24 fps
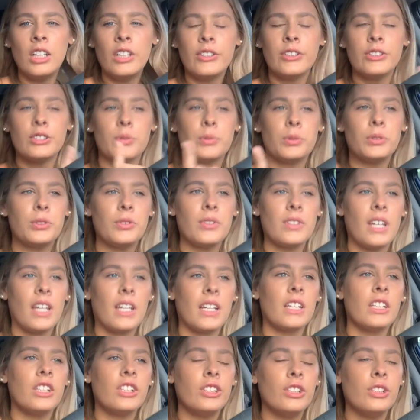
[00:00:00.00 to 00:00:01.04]
So we're doing that
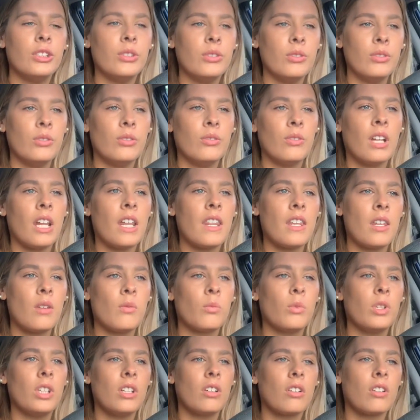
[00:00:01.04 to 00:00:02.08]
at noon and then
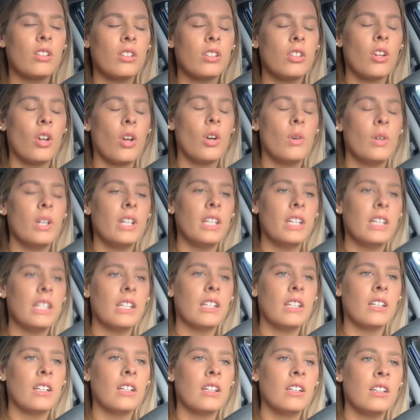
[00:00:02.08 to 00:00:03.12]
we are
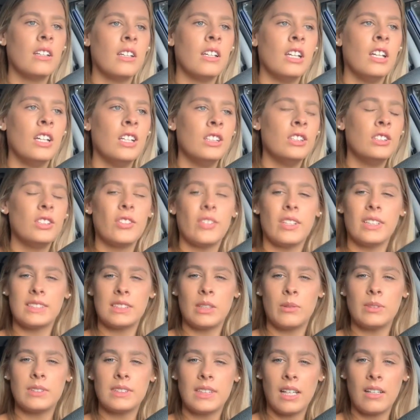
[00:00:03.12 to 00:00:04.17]
going to like
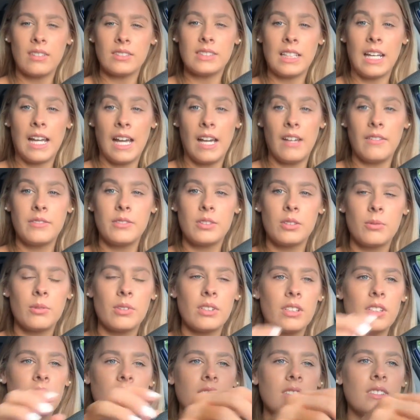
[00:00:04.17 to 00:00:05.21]
someone's house
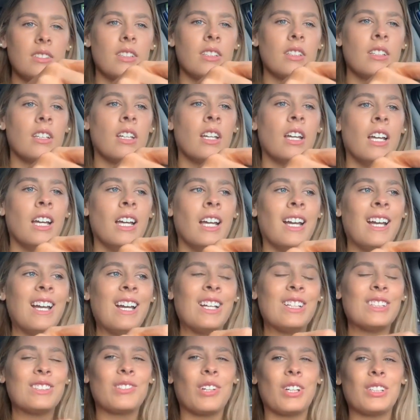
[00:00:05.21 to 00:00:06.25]
afterwards.
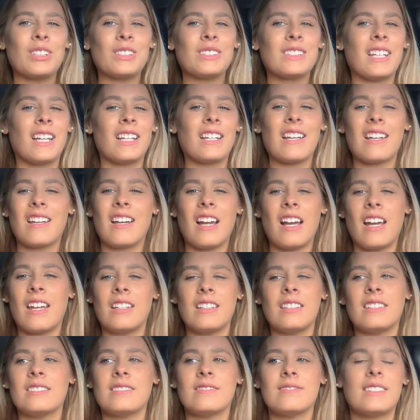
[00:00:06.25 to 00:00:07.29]
So I just kind of,
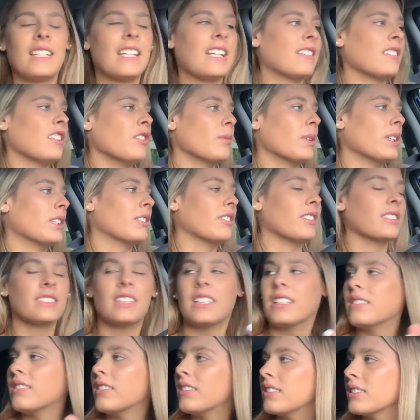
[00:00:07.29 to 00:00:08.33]
I can't leave my dog
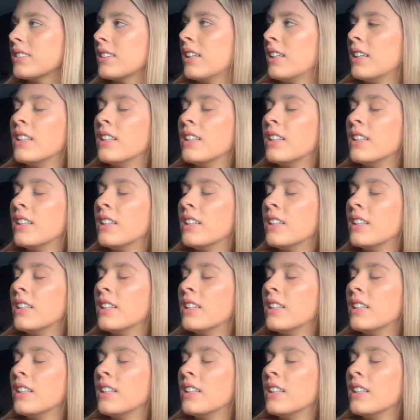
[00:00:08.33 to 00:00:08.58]
that long.